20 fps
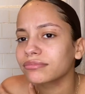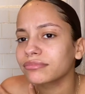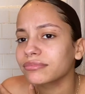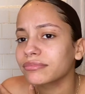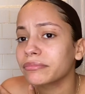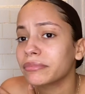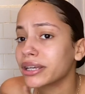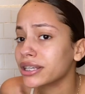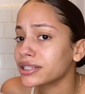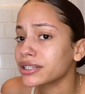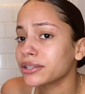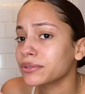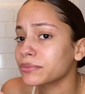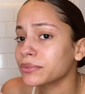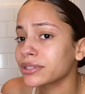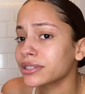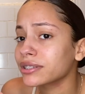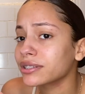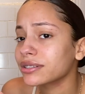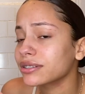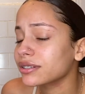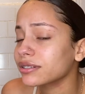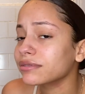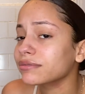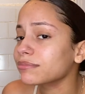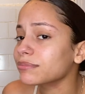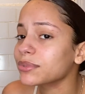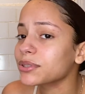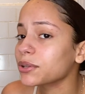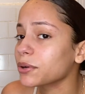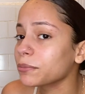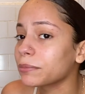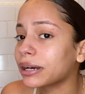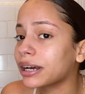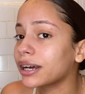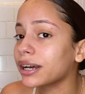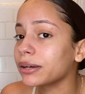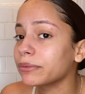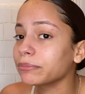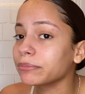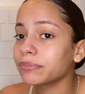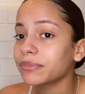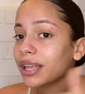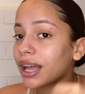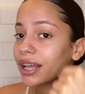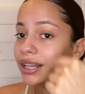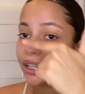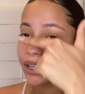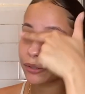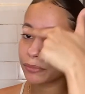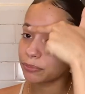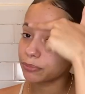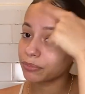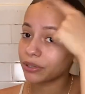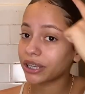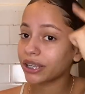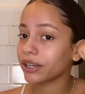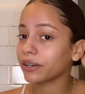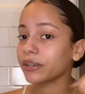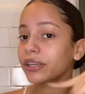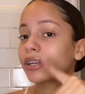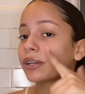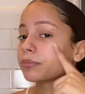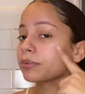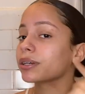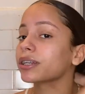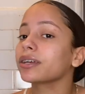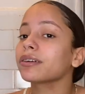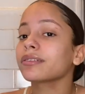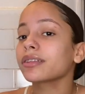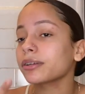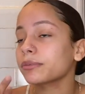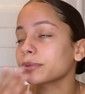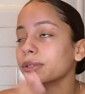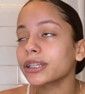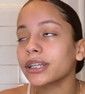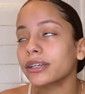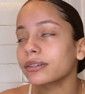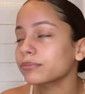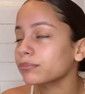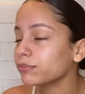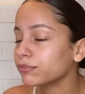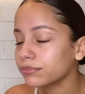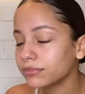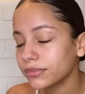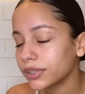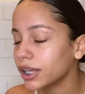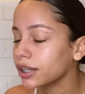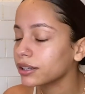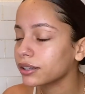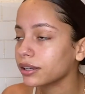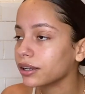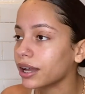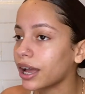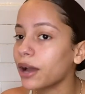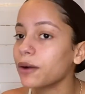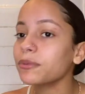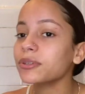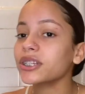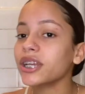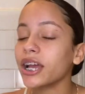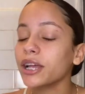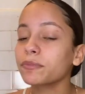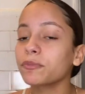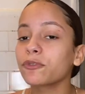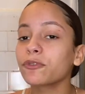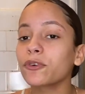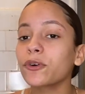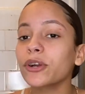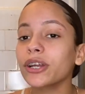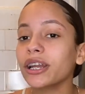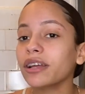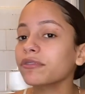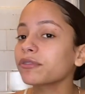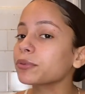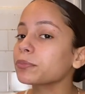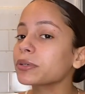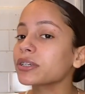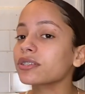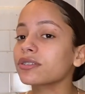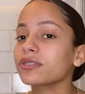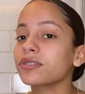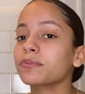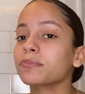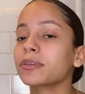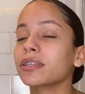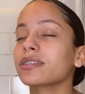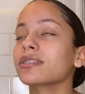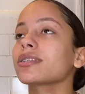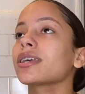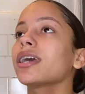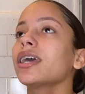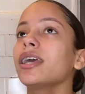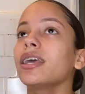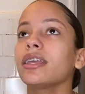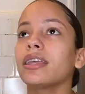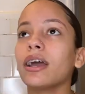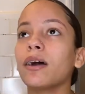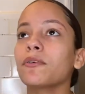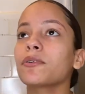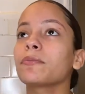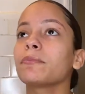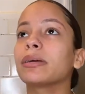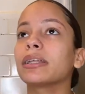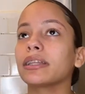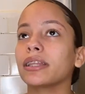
My skin was so bad. I like breaking out here, breaking out there, breaking out. I wish I had before and after pictures because y'all would have been